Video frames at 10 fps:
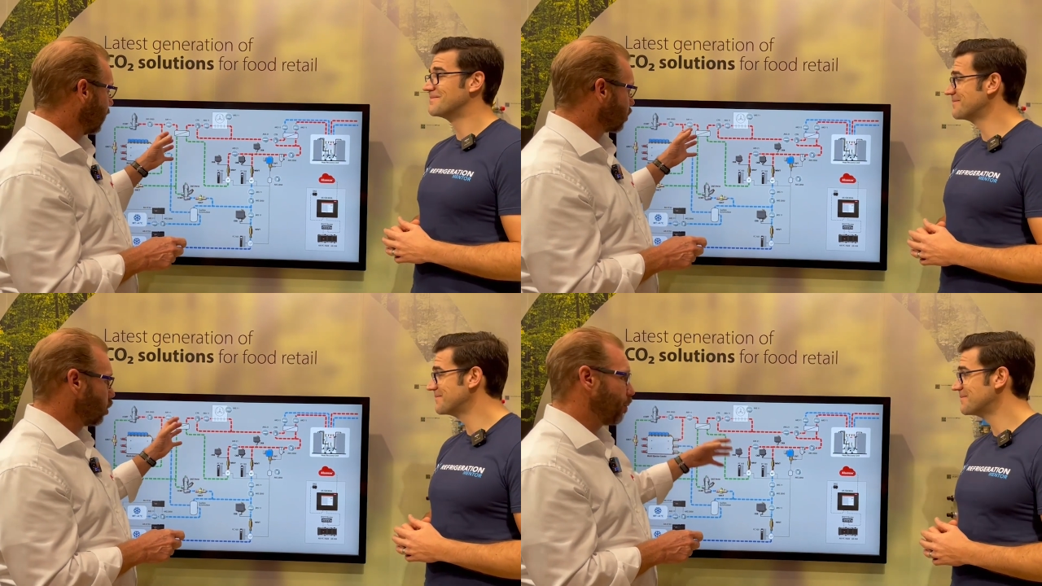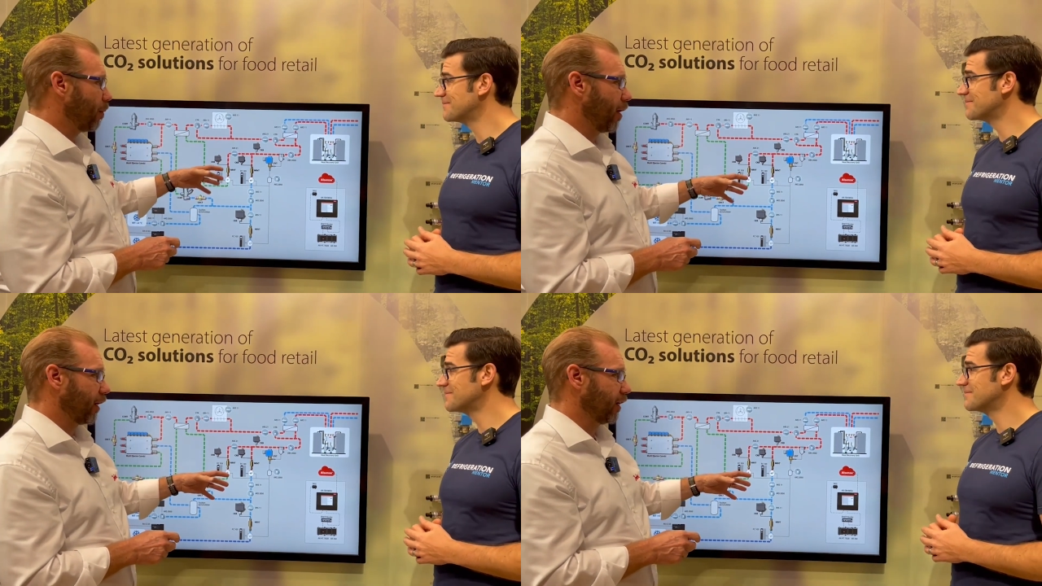
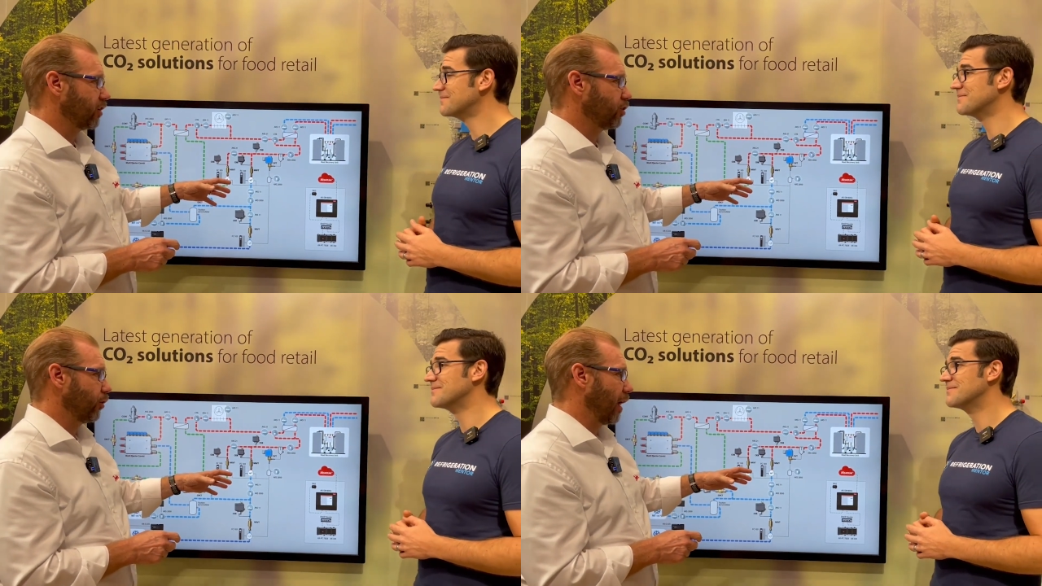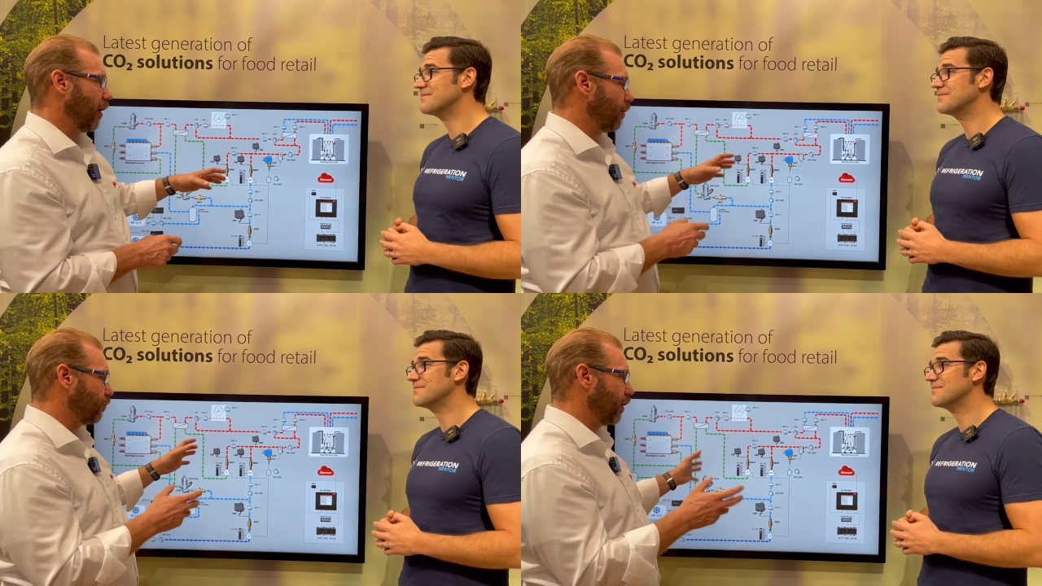Speaker 1: supermarkets you now
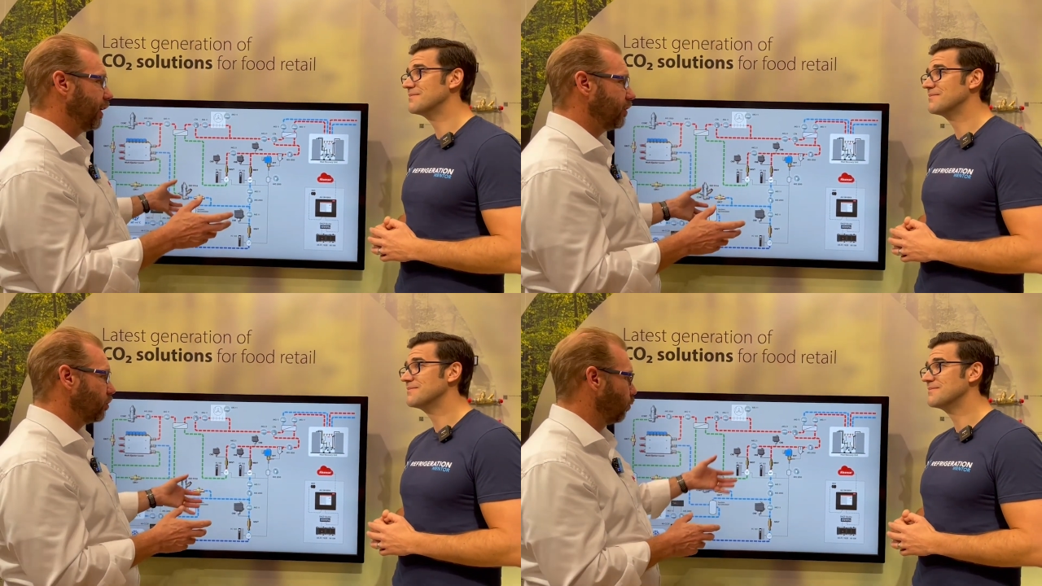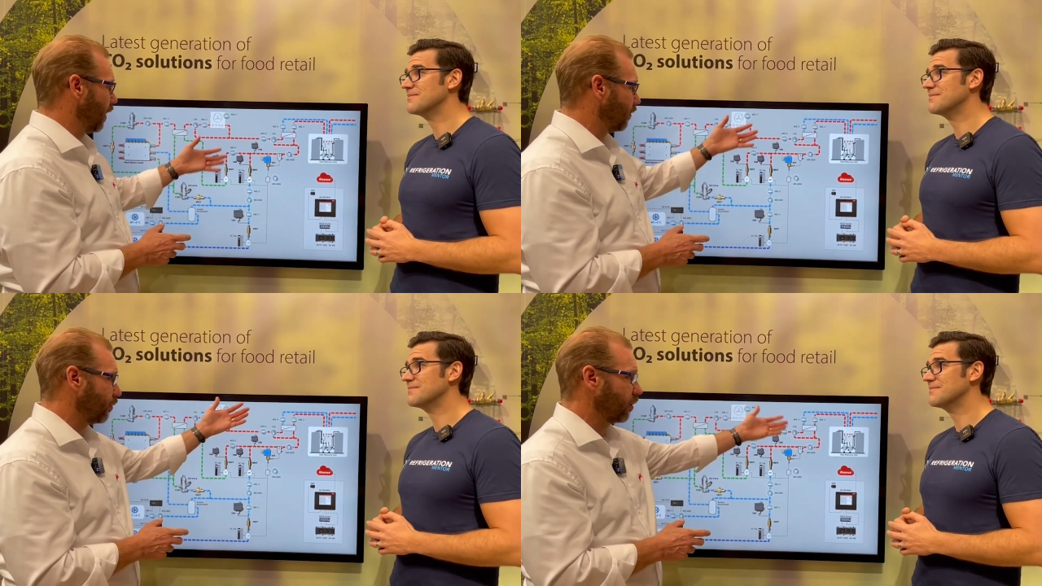have to heat
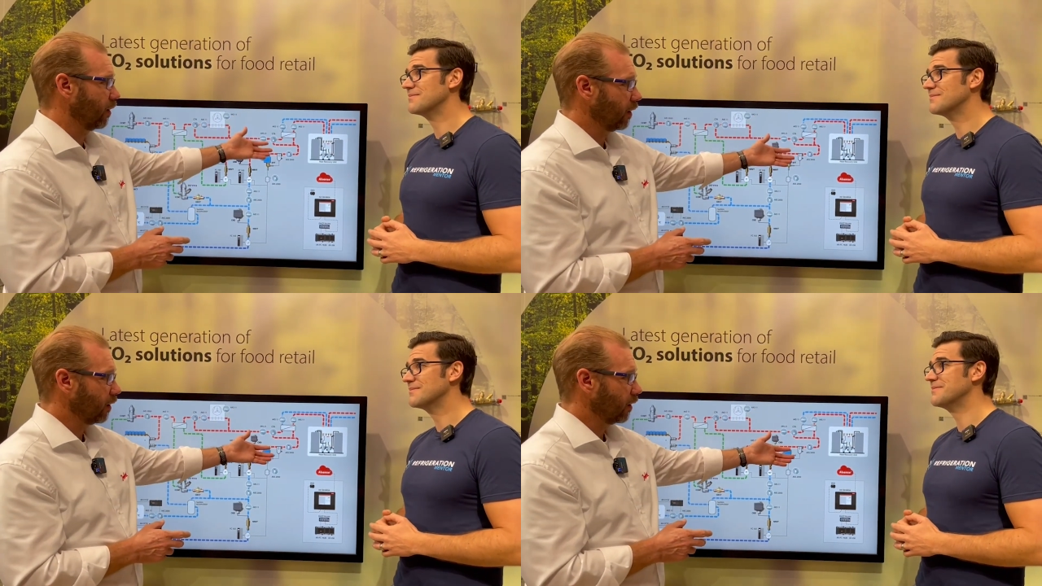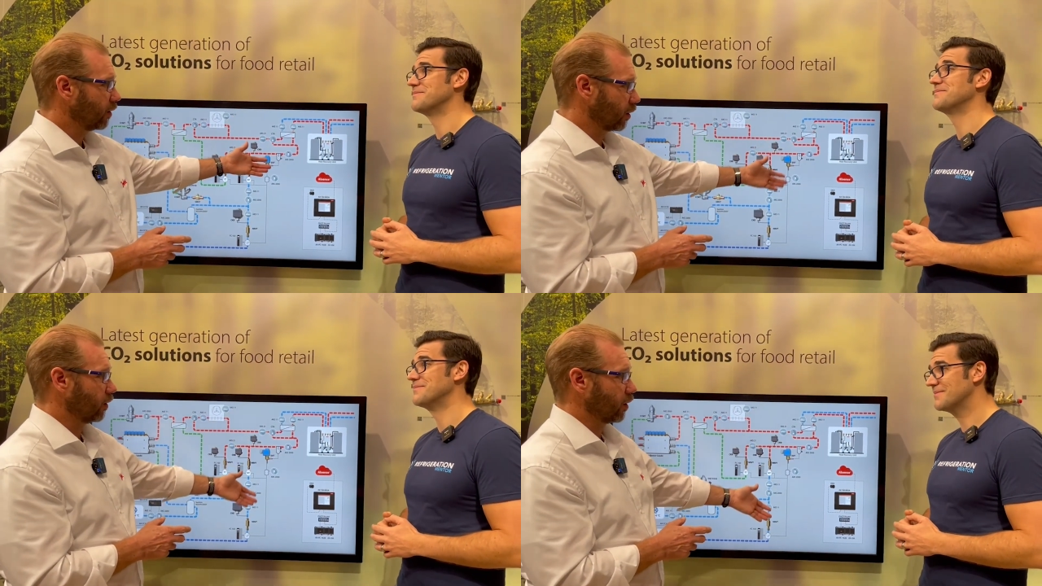with
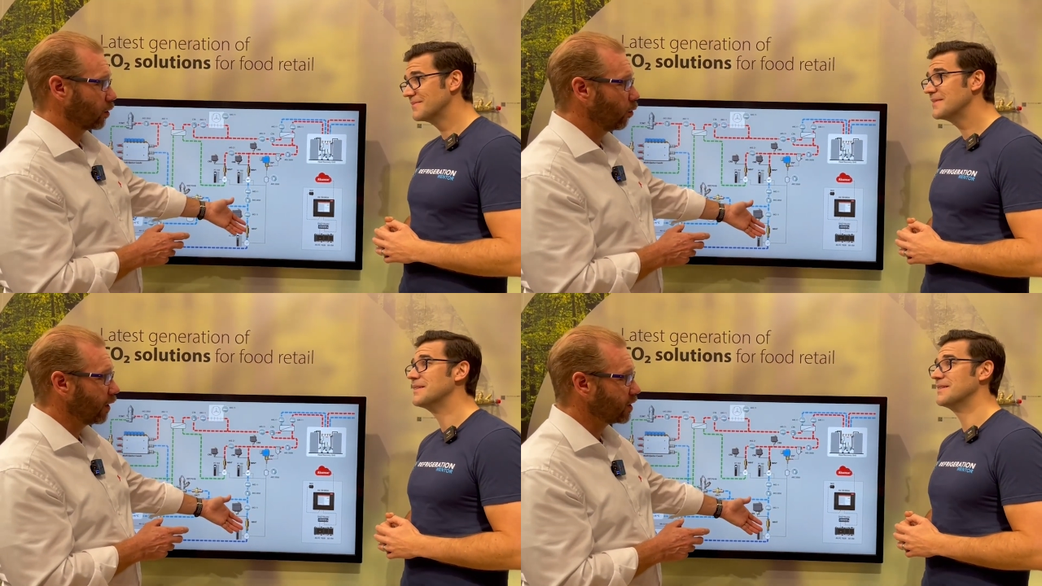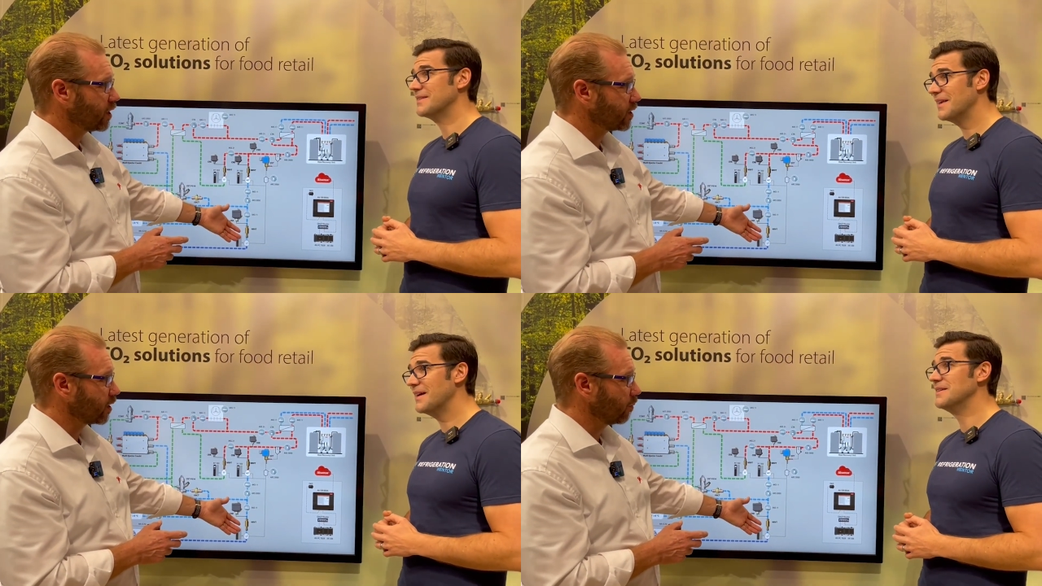the, the cooling
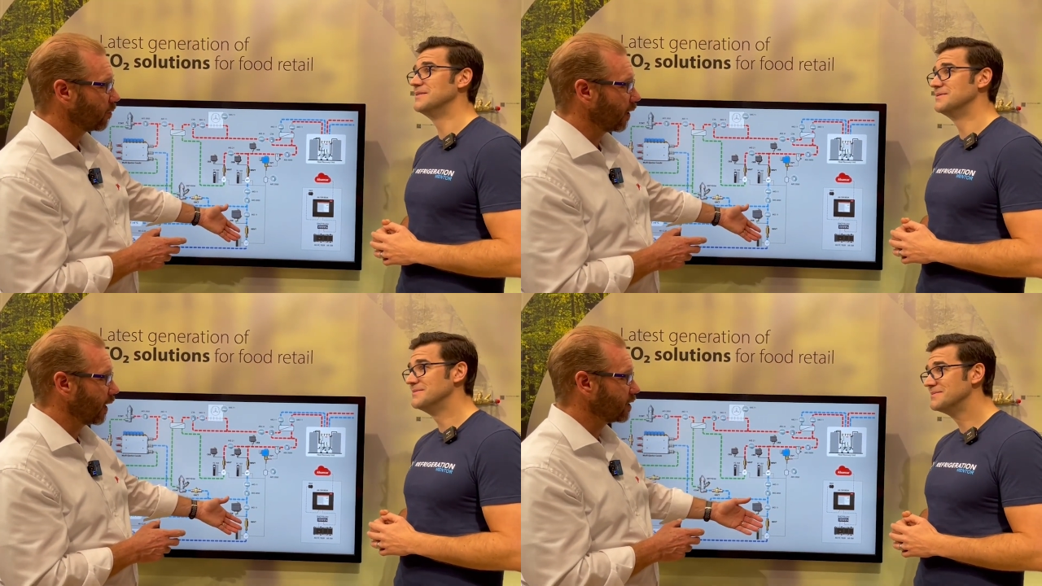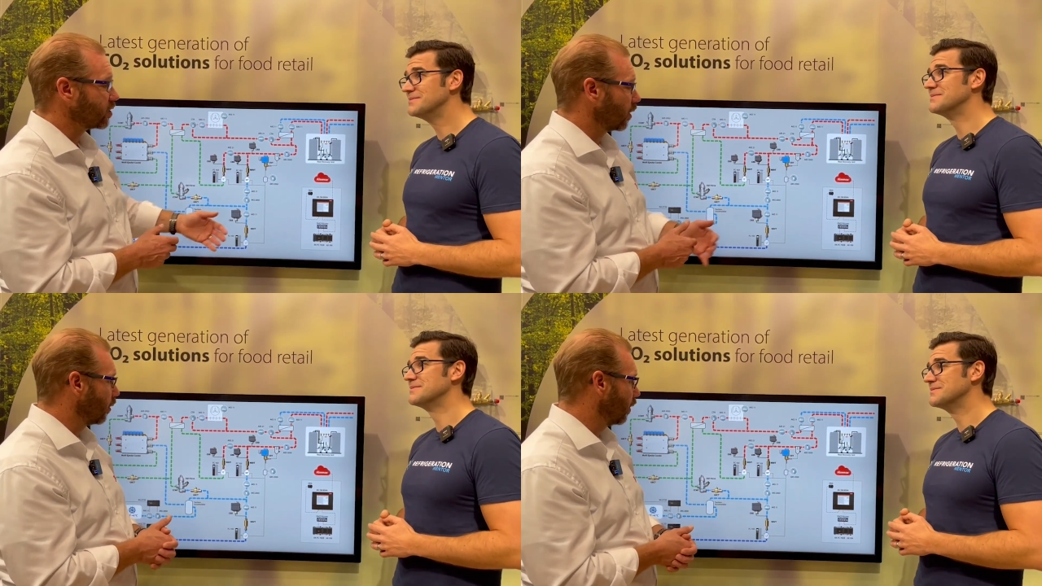system, yeah. right?
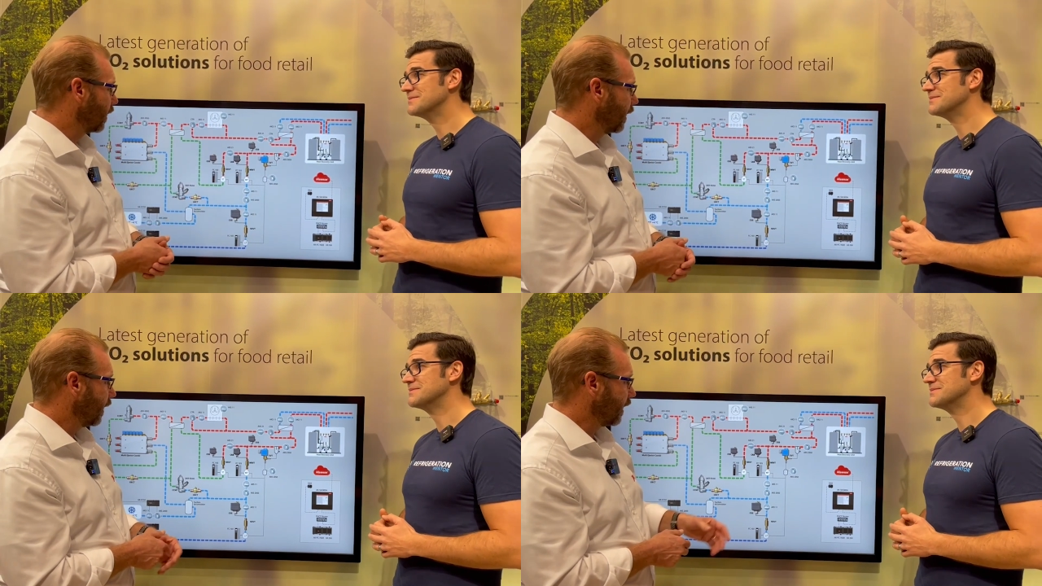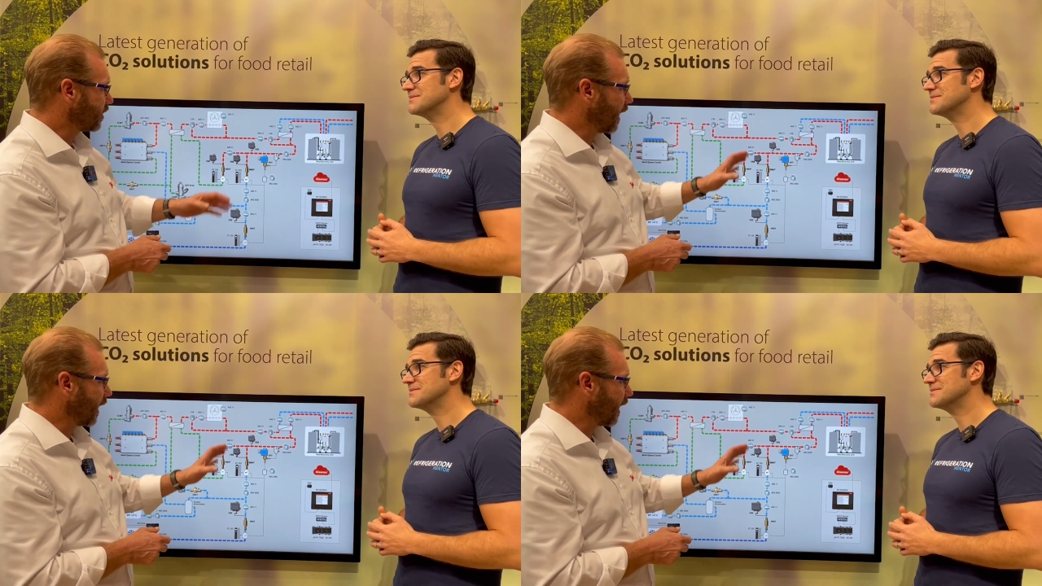So it's